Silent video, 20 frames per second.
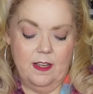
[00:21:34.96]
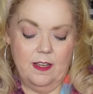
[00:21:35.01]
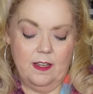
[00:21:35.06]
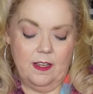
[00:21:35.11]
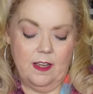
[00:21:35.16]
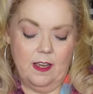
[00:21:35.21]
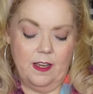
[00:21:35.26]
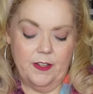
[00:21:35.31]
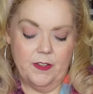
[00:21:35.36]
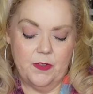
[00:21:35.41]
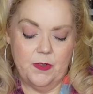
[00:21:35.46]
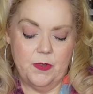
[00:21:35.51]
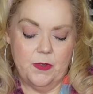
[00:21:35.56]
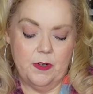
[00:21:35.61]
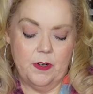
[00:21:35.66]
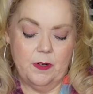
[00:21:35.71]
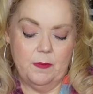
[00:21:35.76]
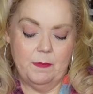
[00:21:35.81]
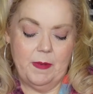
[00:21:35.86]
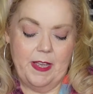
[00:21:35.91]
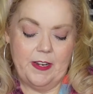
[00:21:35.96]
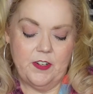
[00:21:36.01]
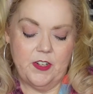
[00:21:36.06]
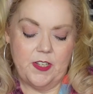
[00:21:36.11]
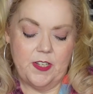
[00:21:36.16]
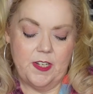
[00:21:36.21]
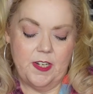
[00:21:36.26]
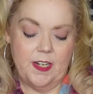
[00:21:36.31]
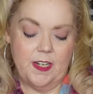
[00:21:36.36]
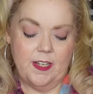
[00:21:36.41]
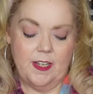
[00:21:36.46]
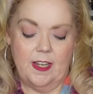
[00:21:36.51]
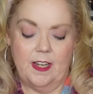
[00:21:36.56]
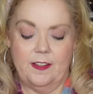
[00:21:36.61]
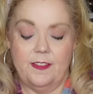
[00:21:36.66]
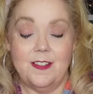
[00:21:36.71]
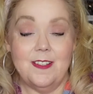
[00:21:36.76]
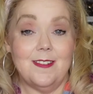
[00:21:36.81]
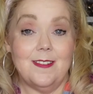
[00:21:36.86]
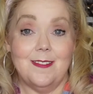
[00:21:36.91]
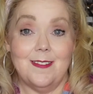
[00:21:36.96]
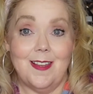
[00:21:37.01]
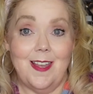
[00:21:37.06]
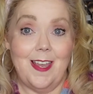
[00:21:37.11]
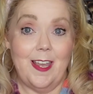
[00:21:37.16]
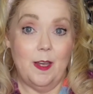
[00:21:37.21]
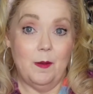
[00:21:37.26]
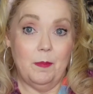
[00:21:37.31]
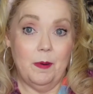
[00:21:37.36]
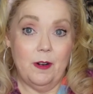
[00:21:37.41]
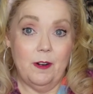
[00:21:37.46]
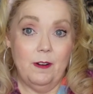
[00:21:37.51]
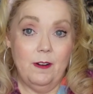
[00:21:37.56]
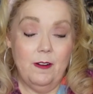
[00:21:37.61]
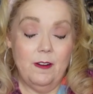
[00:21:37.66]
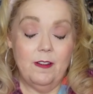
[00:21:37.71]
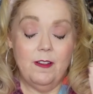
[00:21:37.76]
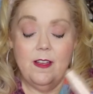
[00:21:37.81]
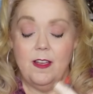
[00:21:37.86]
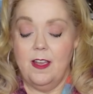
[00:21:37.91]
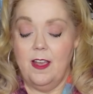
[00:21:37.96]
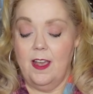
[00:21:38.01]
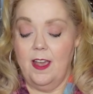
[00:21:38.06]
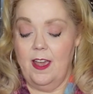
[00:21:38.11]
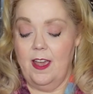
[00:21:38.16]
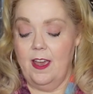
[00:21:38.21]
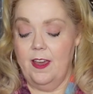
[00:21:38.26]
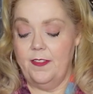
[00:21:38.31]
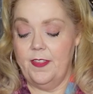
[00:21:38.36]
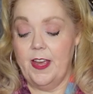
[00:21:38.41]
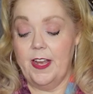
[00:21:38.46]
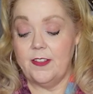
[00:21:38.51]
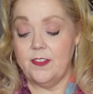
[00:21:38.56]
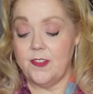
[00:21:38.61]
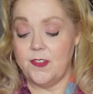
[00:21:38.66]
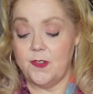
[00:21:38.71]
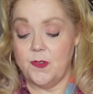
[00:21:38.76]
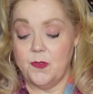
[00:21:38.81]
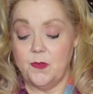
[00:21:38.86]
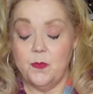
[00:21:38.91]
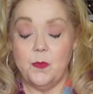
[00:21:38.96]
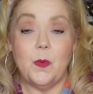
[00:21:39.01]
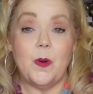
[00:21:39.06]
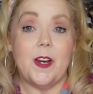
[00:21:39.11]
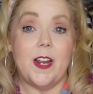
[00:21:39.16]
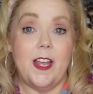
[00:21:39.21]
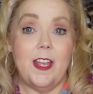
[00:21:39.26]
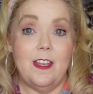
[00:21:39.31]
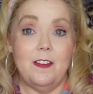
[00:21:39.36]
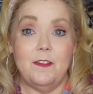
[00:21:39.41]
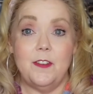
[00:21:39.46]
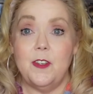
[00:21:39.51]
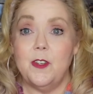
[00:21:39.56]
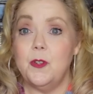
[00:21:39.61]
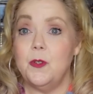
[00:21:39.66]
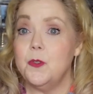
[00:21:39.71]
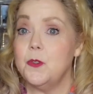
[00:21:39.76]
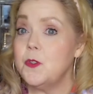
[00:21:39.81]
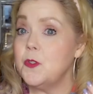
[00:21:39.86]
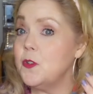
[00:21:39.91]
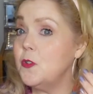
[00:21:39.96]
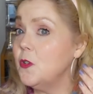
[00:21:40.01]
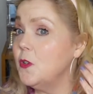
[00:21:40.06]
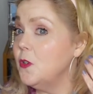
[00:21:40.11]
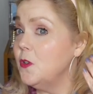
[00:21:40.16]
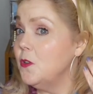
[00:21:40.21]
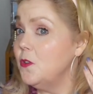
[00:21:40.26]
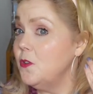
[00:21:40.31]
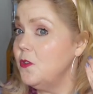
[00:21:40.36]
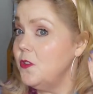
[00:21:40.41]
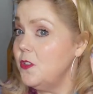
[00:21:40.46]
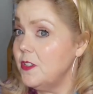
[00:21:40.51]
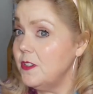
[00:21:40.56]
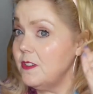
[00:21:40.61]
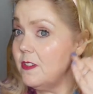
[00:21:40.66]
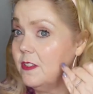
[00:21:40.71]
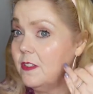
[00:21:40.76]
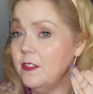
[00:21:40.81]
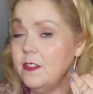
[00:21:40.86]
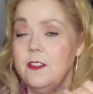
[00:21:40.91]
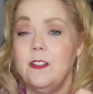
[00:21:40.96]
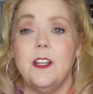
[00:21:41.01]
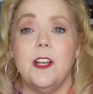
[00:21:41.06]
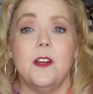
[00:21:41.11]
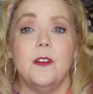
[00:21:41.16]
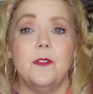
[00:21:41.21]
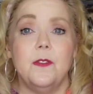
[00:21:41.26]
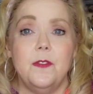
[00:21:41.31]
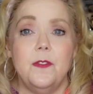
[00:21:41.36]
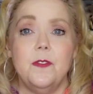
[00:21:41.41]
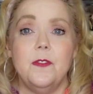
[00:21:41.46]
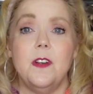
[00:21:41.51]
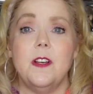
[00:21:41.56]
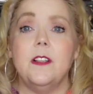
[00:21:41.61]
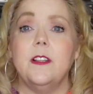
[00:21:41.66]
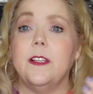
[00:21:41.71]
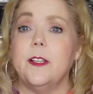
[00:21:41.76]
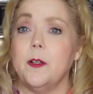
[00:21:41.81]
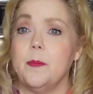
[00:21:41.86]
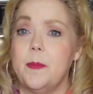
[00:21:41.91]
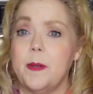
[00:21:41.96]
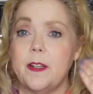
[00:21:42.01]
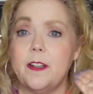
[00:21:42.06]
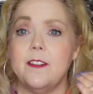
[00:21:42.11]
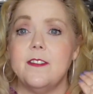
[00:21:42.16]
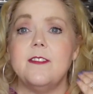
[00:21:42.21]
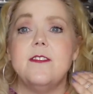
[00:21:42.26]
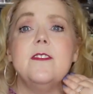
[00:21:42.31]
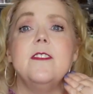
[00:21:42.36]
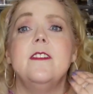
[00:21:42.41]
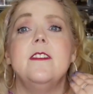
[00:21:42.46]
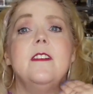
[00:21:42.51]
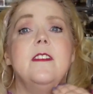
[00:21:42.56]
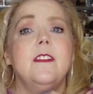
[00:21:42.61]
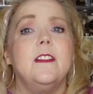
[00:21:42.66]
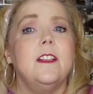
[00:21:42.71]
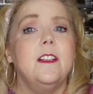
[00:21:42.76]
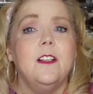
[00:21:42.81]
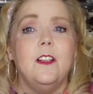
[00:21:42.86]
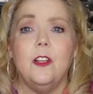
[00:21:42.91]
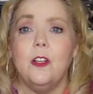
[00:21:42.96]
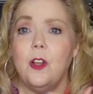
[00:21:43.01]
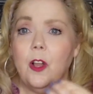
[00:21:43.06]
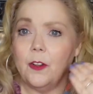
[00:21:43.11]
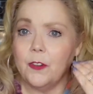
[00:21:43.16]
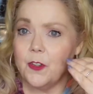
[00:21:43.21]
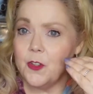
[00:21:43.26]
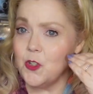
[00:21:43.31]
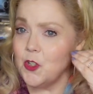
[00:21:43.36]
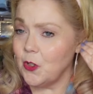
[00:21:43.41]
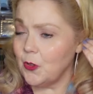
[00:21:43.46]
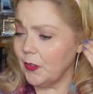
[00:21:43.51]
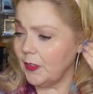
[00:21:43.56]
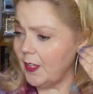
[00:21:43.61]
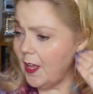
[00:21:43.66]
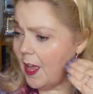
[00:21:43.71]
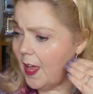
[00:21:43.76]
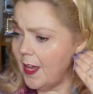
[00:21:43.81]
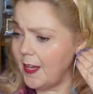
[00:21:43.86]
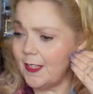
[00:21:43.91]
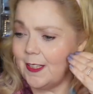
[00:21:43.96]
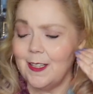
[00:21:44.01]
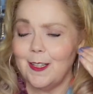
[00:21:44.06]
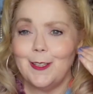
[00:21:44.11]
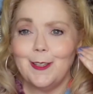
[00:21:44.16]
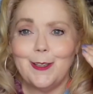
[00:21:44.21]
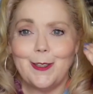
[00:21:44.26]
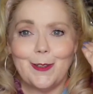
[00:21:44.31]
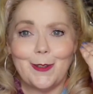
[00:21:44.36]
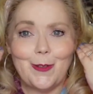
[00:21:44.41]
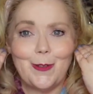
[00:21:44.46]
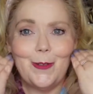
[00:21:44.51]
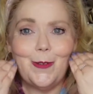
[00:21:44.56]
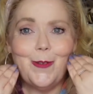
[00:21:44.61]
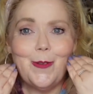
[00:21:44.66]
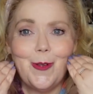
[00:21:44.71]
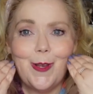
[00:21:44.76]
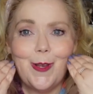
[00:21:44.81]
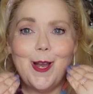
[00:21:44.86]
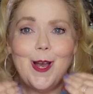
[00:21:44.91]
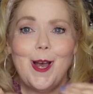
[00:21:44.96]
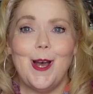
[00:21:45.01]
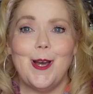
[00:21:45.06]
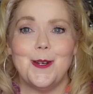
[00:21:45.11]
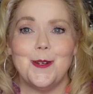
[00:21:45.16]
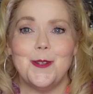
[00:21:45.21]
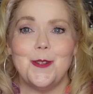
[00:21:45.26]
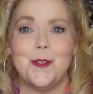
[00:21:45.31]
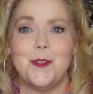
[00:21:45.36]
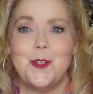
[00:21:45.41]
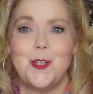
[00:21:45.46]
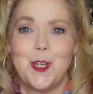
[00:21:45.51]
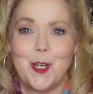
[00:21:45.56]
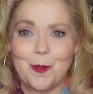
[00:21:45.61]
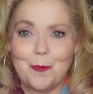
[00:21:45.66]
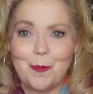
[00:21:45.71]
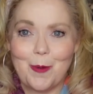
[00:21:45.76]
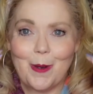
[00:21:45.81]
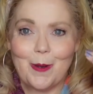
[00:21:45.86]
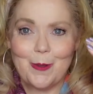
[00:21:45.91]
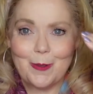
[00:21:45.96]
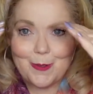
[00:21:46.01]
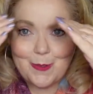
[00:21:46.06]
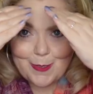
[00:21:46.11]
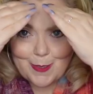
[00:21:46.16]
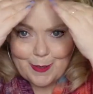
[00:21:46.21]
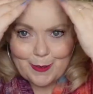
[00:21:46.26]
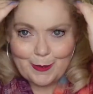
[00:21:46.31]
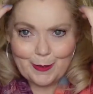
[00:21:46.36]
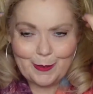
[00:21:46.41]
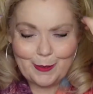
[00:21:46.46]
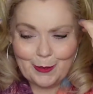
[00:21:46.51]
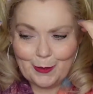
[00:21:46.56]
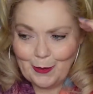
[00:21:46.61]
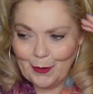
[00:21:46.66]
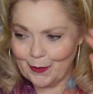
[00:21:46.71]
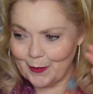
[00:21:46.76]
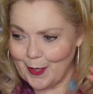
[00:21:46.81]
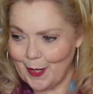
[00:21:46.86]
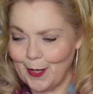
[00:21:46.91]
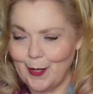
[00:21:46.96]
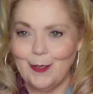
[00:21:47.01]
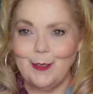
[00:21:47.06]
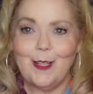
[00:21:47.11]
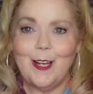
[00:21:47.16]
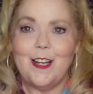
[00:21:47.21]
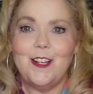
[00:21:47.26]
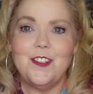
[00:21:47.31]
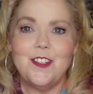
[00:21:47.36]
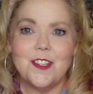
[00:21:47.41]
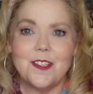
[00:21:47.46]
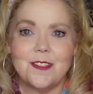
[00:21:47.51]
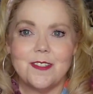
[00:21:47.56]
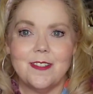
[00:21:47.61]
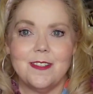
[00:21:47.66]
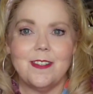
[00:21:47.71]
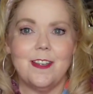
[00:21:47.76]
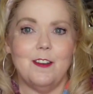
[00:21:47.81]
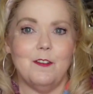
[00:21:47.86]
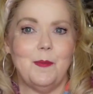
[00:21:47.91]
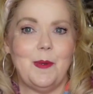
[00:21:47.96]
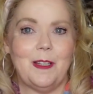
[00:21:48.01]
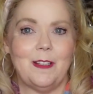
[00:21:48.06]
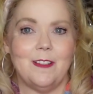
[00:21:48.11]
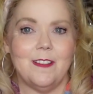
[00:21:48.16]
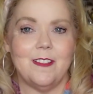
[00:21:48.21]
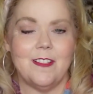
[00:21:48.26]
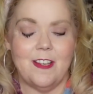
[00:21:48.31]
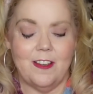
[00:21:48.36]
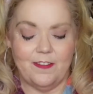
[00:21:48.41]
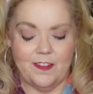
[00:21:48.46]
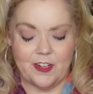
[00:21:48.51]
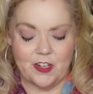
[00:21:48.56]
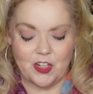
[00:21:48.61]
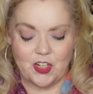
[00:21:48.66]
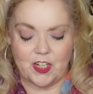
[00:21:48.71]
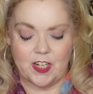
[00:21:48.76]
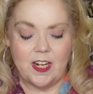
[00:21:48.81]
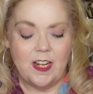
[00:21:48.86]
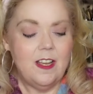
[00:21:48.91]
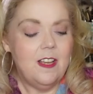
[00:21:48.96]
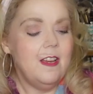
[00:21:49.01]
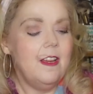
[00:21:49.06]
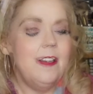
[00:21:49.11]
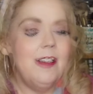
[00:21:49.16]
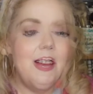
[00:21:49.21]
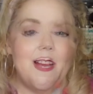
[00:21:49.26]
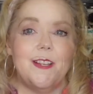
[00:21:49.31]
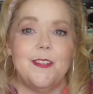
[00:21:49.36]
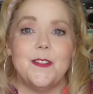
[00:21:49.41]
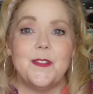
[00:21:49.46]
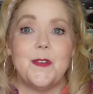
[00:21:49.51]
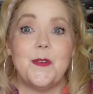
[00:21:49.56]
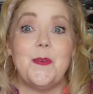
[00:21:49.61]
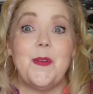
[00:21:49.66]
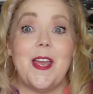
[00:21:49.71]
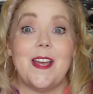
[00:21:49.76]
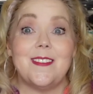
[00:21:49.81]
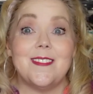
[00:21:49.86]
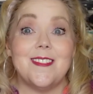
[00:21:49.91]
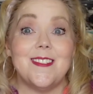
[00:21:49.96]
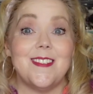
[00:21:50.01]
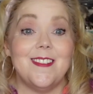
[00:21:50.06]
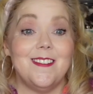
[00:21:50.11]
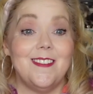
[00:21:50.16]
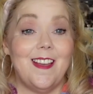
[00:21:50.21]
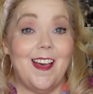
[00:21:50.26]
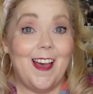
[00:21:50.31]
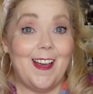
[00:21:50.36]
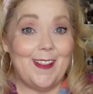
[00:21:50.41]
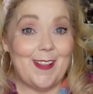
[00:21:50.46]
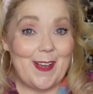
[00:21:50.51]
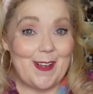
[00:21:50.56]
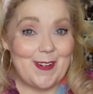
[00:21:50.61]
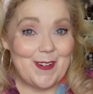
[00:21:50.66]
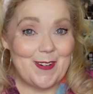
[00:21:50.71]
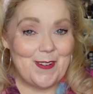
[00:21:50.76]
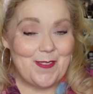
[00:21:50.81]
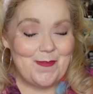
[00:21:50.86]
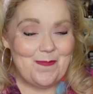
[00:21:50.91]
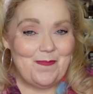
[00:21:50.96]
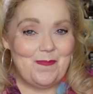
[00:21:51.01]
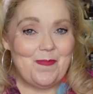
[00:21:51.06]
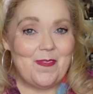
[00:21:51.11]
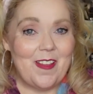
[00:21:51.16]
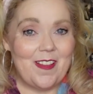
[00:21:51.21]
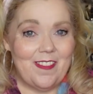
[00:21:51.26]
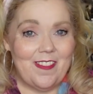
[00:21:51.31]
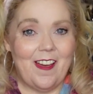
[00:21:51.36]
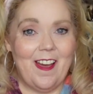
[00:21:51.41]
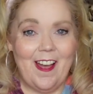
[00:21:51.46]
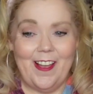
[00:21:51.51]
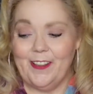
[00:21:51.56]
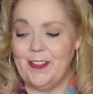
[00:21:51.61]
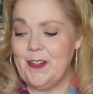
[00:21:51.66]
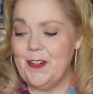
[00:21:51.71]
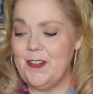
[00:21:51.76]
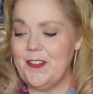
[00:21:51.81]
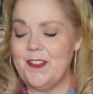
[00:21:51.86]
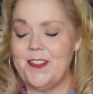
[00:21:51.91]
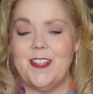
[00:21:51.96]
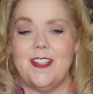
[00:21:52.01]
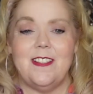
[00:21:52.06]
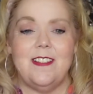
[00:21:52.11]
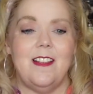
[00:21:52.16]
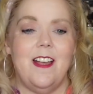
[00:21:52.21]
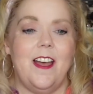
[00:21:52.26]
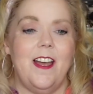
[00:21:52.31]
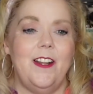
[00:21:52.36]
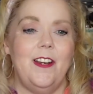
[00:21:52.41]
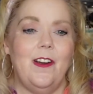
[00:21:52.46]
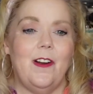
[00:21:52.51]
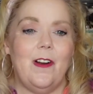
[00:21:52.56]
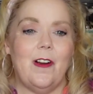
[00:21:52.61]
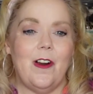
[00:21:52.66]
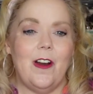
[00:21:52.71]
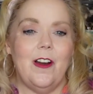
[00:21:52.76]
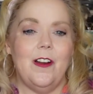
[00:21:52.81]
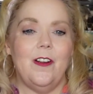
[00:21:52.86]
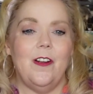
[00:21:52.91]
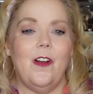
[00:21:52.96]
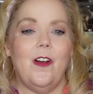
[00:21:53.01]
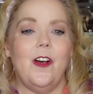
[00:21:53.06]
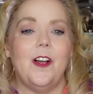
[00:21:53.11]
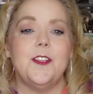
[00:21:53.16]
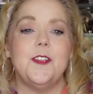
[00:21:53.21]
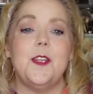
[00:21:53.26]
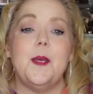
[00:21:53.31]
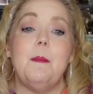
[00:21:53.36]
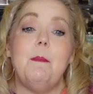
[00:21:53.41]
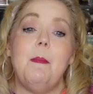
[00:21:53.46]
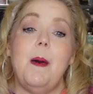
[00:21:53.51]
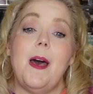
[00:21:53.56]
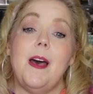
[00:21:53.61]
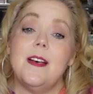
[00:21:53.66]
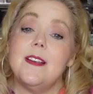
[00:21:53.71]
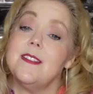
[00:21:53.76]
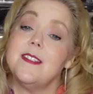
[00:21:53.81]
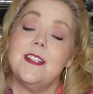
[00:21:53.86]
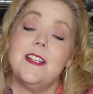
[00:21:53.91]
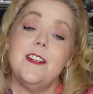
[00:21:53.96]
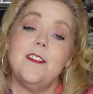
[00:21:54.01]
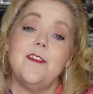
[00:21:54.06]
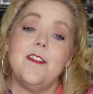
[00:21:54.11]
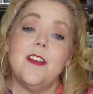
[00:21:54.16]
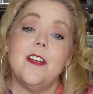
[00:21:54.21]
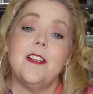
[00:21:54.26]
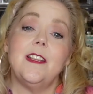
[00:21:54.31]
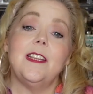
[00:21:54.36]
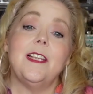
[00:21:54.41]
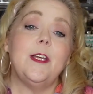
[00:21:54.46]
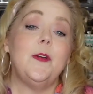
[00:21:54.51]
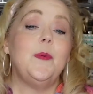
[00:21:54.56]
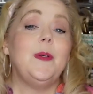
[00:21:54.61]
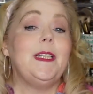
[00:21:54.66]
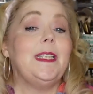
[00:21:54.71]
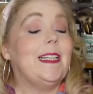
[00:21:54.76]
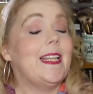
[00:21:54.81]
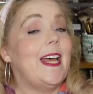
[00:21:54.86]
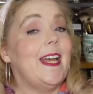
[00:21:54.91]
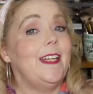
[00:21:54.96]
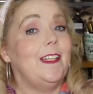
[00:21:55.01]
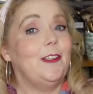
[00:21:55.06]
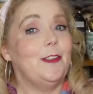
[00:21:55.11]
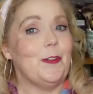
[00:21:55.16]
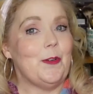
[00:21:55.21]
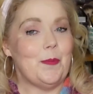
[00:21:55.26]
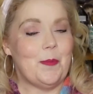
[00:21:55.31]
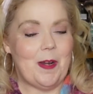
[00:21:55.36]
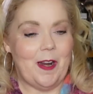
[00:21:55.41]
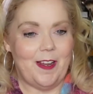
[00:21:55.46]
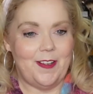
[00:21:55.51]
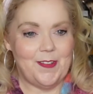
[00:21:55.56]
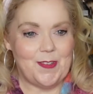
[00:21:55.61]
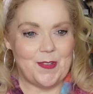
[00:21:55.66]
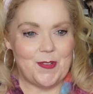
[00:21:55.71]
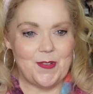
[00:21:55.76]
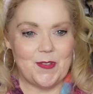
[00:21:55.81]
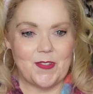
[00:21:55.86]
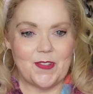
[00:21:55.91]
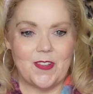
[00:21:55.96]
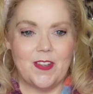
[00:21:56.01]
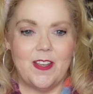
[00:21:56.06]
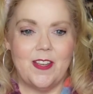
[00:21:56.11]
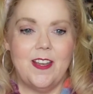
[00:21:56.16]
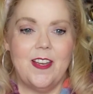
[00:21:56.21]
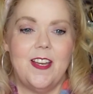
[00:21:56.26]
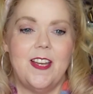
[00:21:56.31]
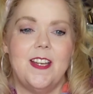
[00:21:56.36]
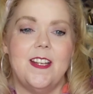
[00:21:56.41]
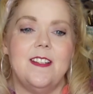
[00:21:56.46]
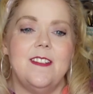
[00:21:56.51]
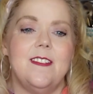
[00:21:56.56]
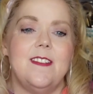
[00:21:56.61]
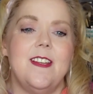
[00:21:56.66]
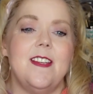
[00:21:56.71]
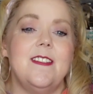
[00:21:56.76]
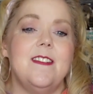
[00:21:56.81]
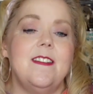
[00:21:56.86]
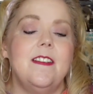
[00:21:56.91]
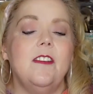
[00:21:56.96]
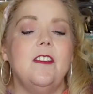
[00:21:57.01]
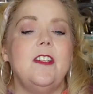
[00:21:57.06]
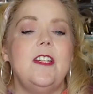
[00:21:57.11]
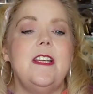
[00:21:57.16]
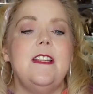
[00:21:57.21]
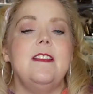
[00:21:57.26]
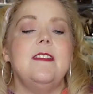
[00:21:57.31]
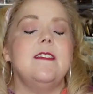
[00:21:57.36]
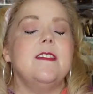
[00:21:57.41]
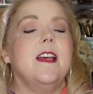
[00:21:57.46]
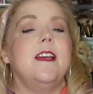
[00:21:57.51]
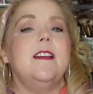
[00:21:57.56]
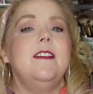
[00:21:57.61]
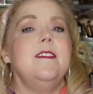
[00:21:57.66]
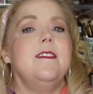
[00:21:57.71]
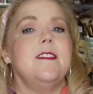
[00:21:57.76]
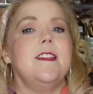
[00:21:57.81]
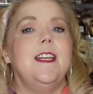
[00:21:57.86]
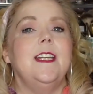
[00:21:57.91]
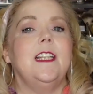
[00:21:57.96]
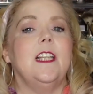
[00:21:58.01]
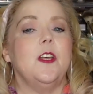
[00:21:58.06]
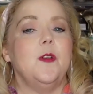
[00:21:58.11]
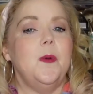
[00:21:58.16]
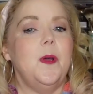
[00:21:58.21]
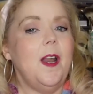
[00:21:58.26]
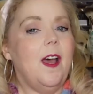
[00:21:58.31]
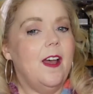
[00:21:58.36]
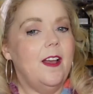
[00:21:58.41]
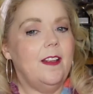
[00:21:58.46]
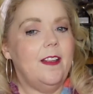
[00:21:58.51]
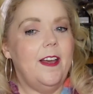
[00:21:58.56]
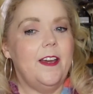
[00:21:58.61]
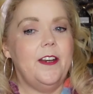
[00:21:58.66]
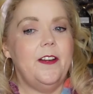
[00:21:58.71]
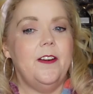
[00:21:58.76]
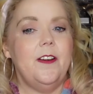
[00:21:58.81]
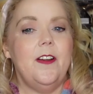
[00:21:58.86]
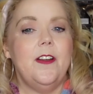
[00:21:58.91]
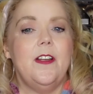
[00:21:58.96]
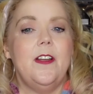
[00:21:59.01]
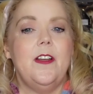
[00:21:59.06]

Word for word: contour matchstick, and this is Amber, and that's what I have used. Just a, you know, a little bit of, a little along the jawline, a little under the cheekbones, and a little along the hairline, just to give me a little definition. Yep. So next, highlighter. The highlighters in this line are called the Positive Liquid Light Luminizers. It is a silky second skin liquid highlighter